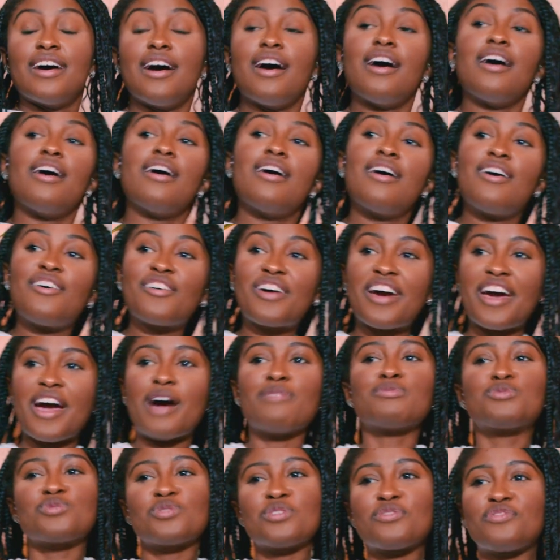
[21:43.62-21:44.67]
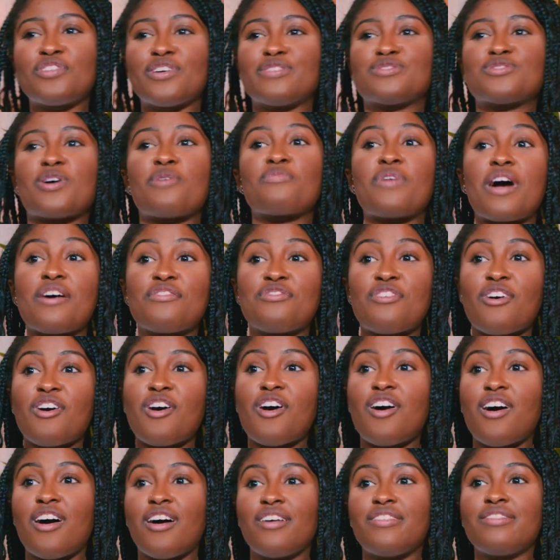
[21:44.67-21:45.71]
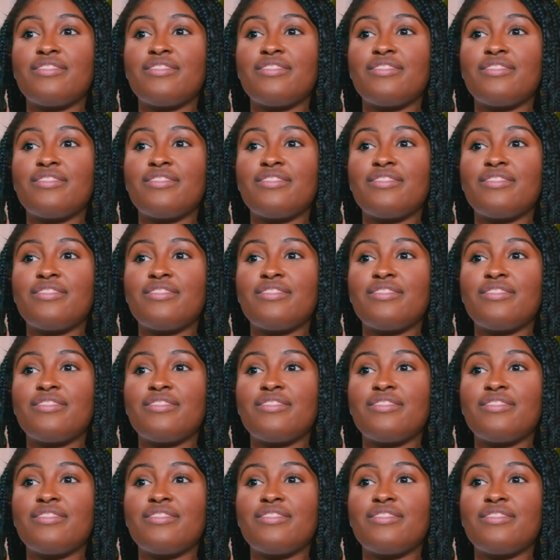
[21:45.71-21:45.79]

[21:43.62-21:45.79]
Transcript: Oh, okay. I'm 25th, so I'm not far off.